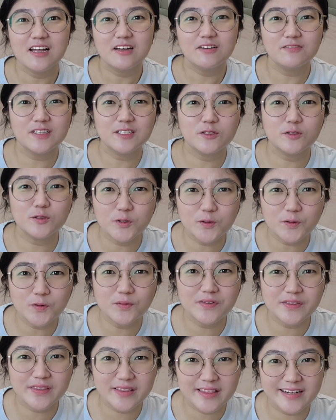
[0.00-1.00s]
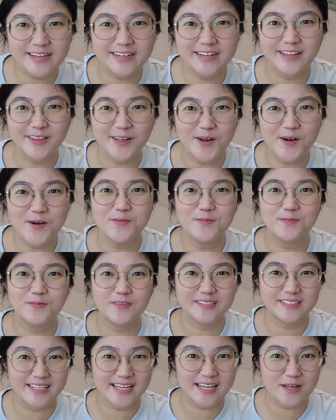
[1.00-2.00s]
When two third tone
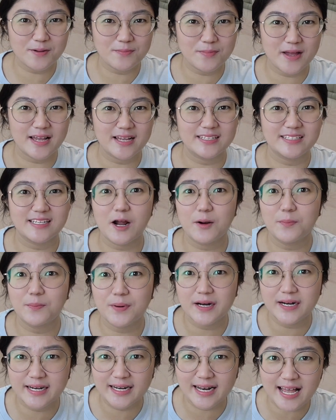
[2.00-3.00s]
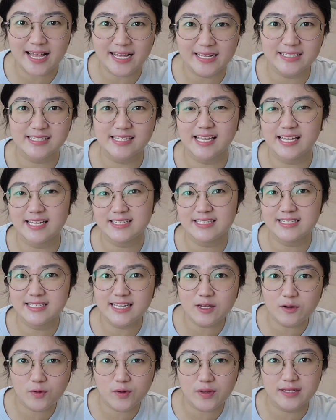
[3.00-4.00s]
syllables are pronounced in
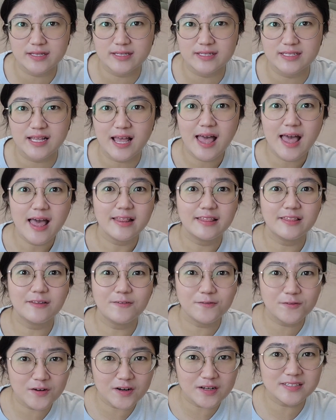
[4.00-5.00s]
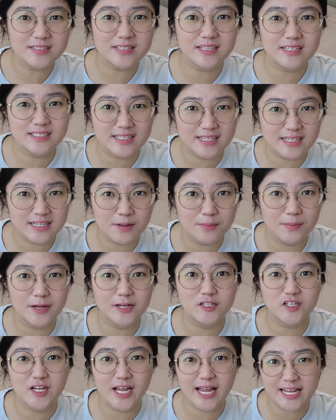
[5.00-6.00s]
sequence, the first syllable
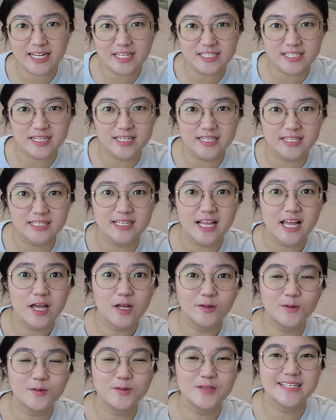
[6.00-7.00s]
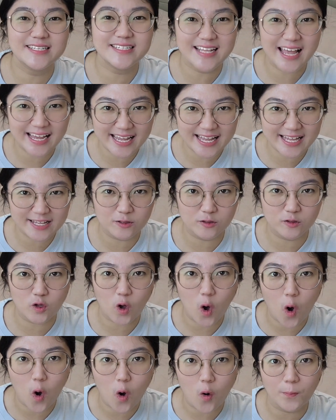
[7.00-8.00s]
changes to the second
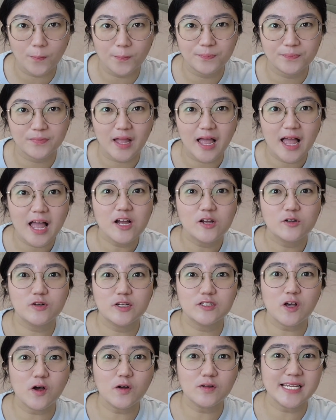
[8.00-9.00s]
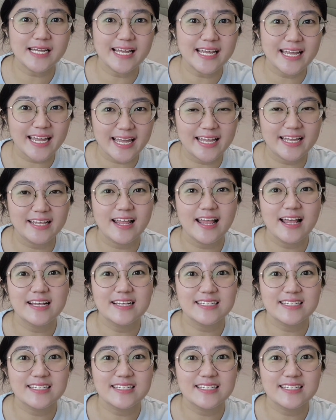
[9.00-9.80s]
tone, resulting in